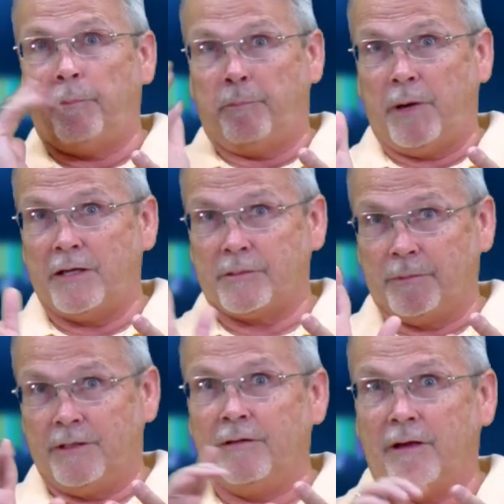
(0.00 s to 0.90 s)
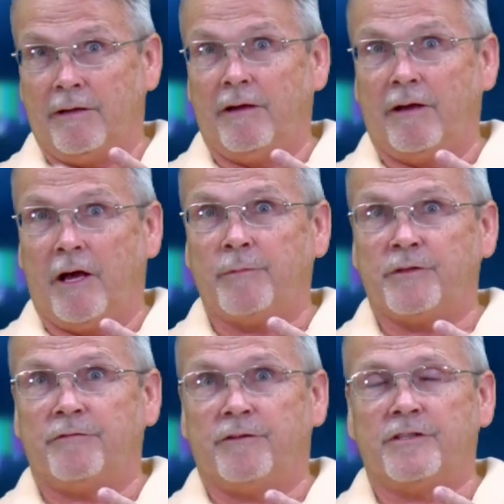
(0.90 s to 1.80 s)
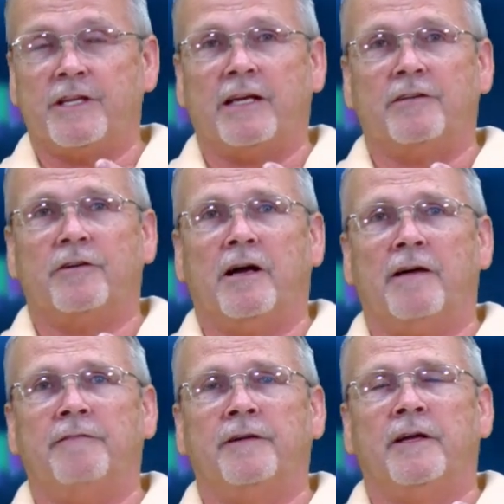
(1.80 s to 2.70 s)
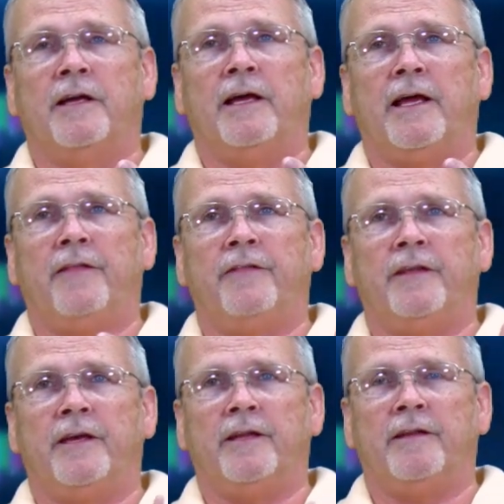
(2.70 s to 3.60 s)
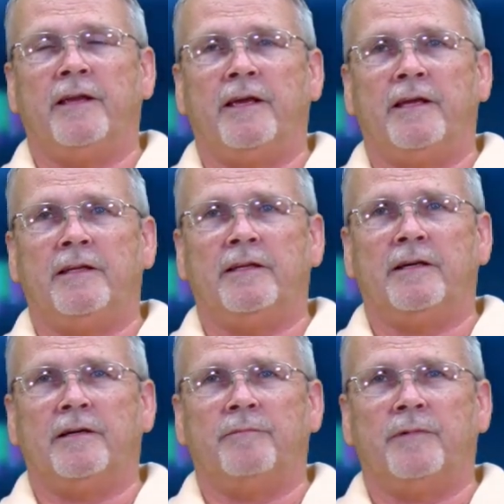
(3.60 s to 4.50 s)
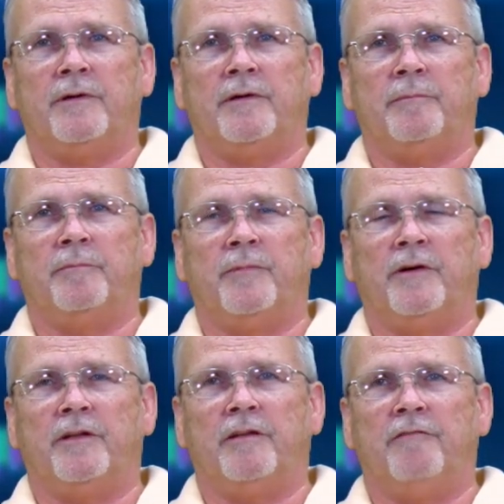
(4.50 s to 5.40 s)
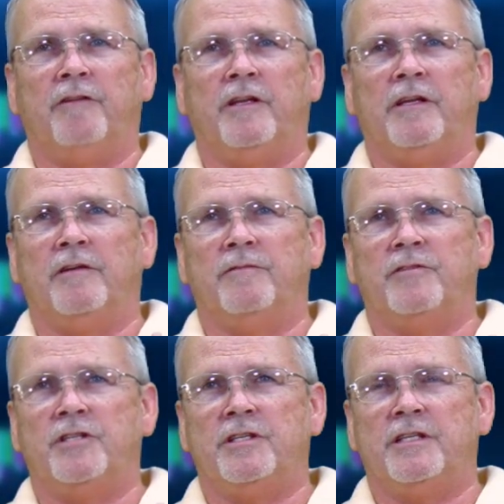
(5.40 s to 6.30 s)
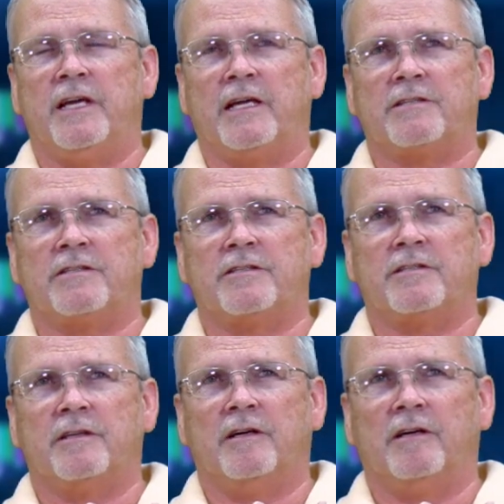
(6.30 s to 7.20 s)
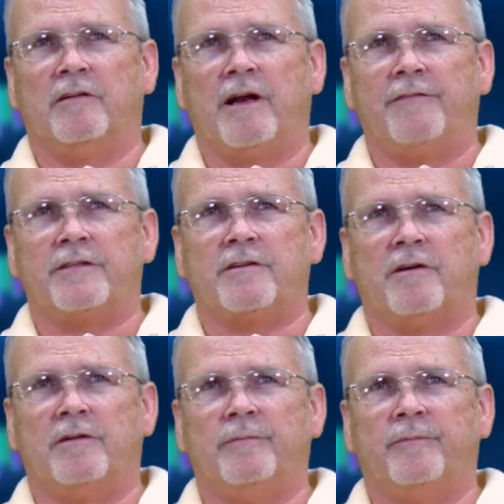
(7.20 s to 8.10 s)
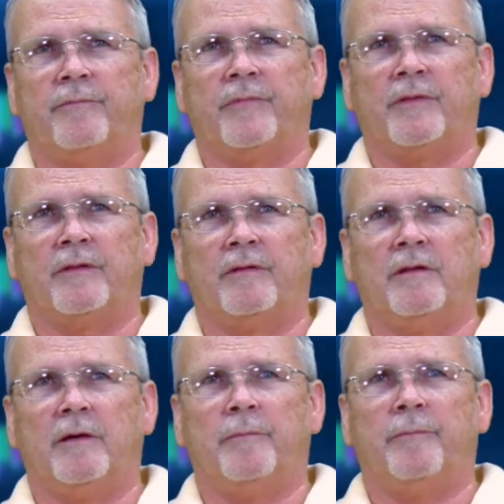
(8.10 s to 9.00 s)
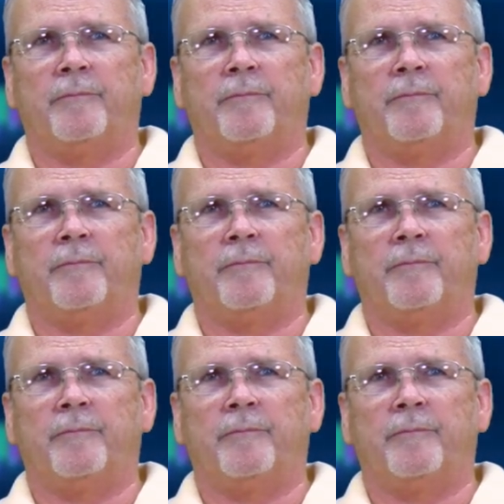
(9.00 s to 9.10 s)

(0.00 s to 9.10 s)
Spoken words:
possibly an option for a second drive, and then an NVIDIA GTX graphics card. Yep.